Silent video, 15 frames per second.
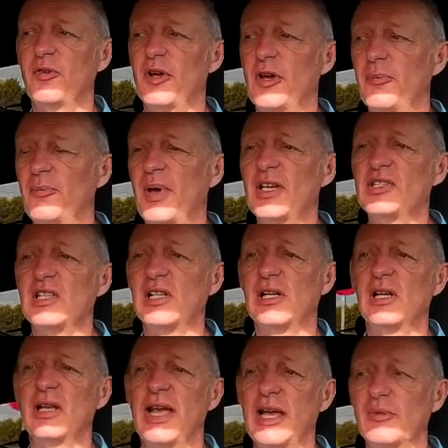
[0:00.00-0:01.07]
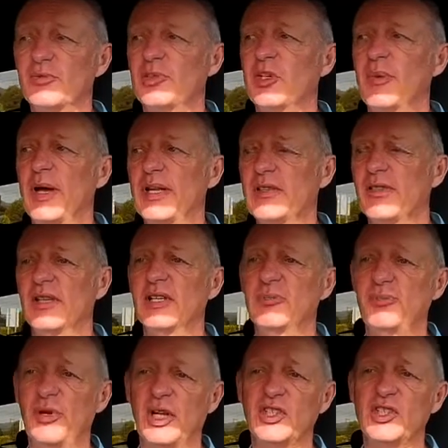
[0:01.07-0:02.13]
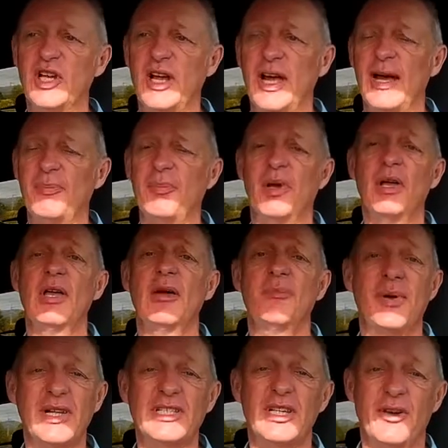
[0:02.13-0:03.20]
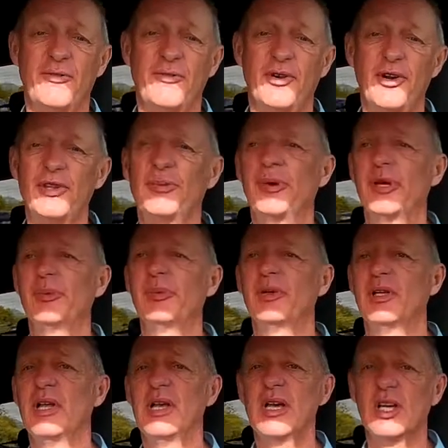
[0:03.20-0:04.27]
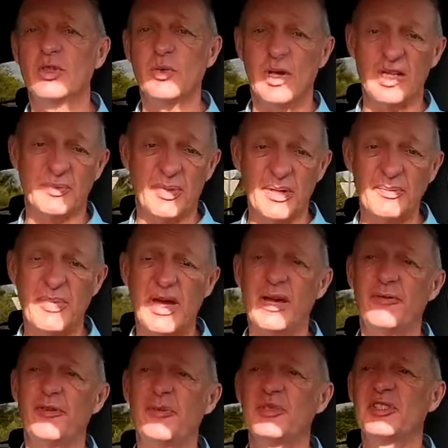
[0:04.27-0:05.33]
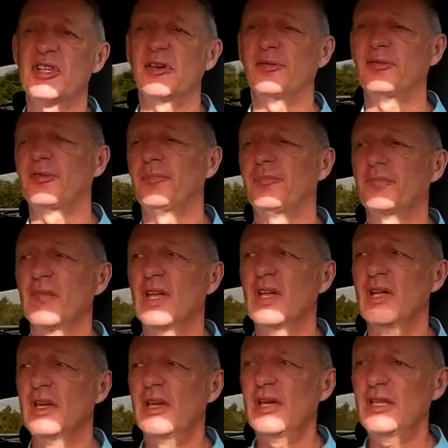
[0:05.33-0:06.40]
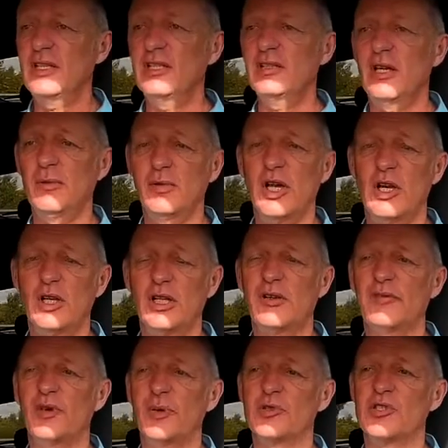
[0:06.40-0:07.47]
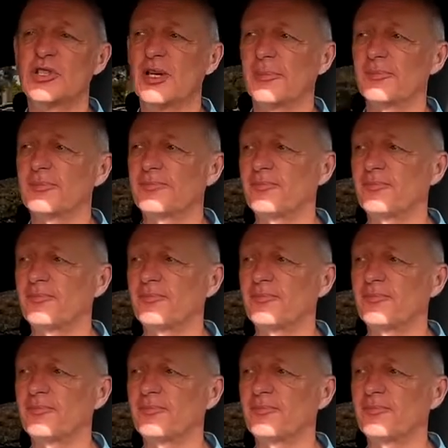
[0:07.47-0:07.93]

of basically help to make the PlugShare app better for other people as well as being better for myself, and I'm kind of looking forward to that.